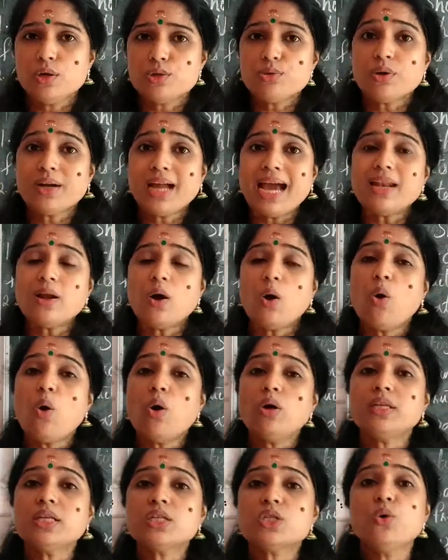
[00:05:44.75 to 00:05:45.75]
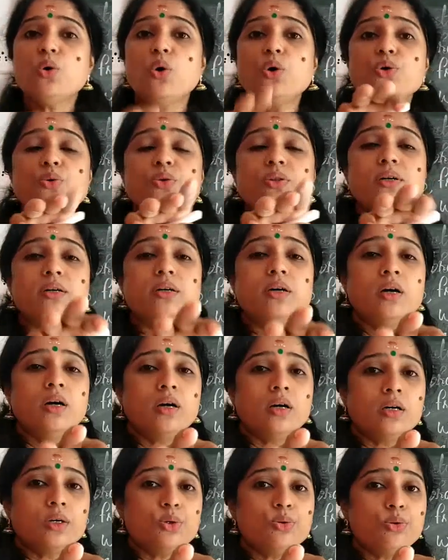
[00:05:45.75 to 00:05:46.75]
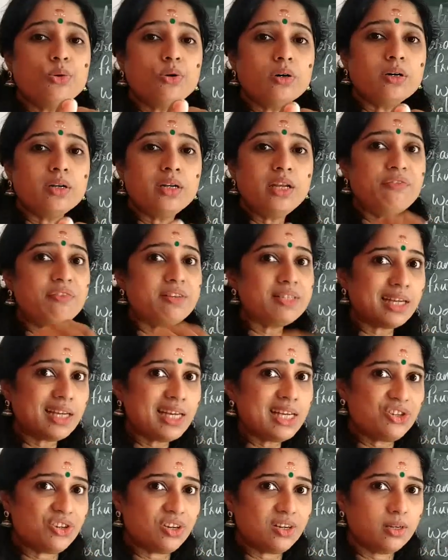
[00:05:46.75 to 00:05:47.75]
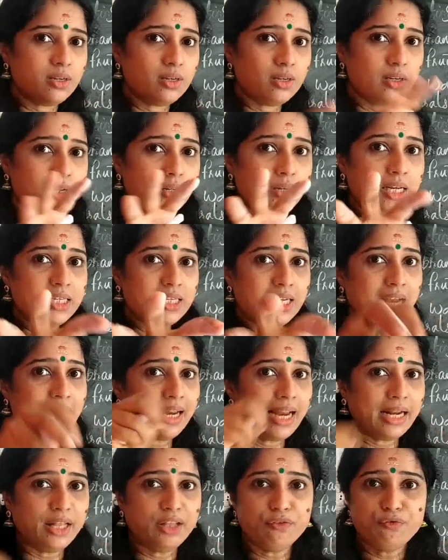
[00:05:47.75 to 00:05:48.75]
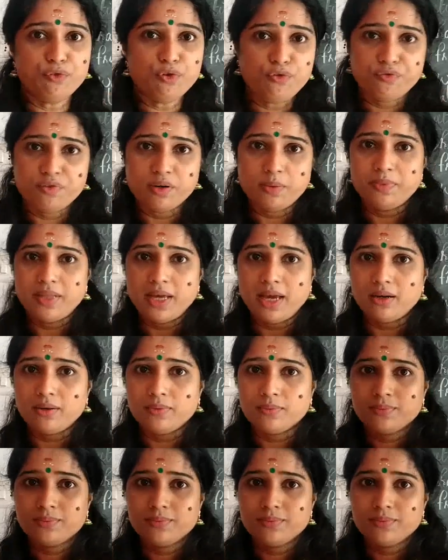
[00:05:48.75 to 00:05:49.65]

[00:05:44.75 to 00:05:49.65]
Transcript: So can all this go to the, leaf is a kitchen and get the food from there?